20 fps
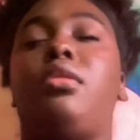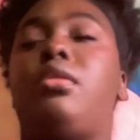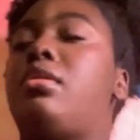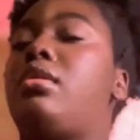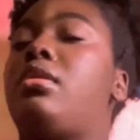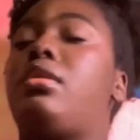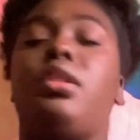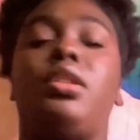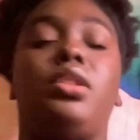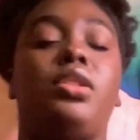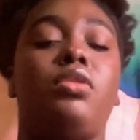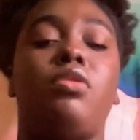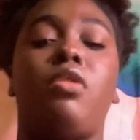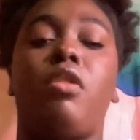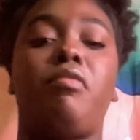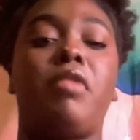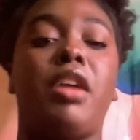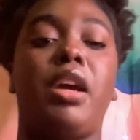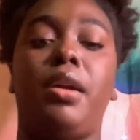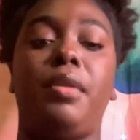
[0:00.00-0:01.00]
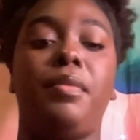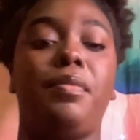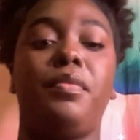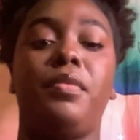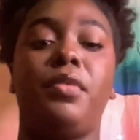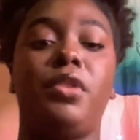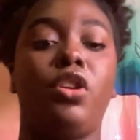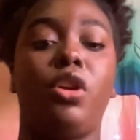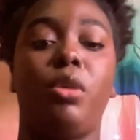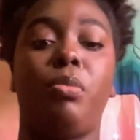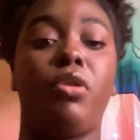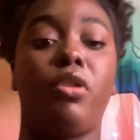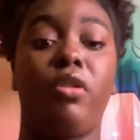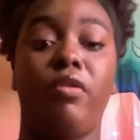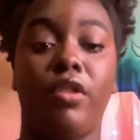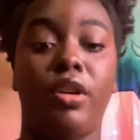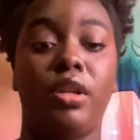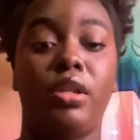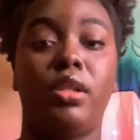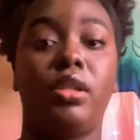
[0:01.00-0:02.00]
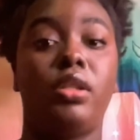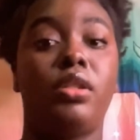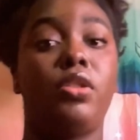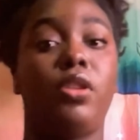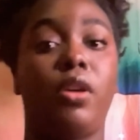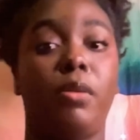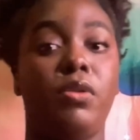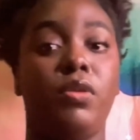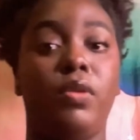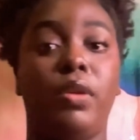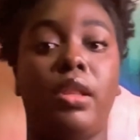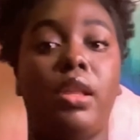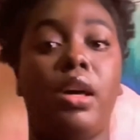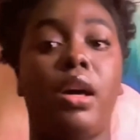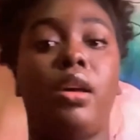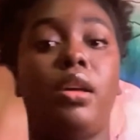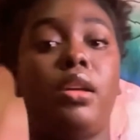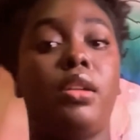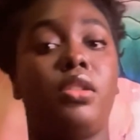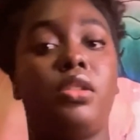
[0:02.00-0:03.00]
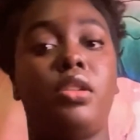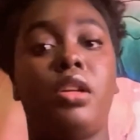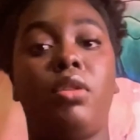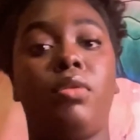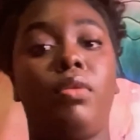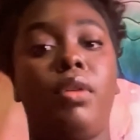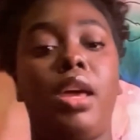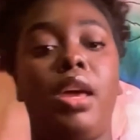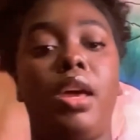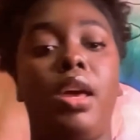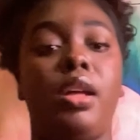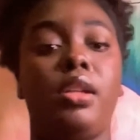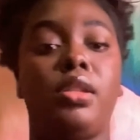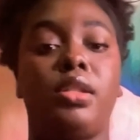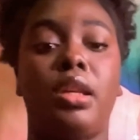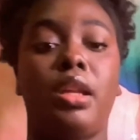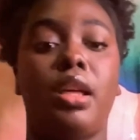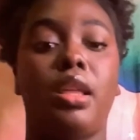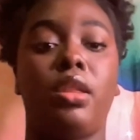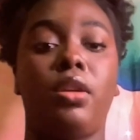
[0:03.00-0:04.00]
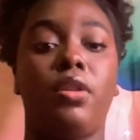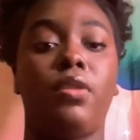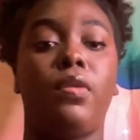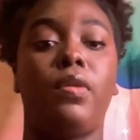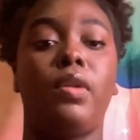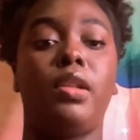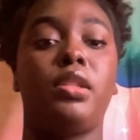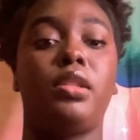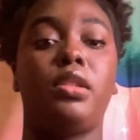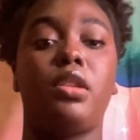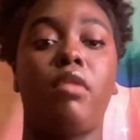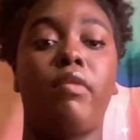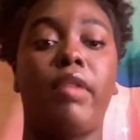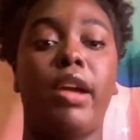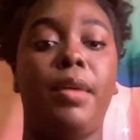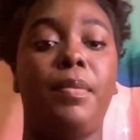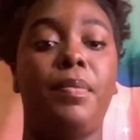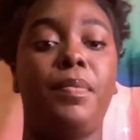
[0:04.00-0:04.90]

it's not right. You're a pervert. Stop doing that. It's not okay. It's unethical. It's not right.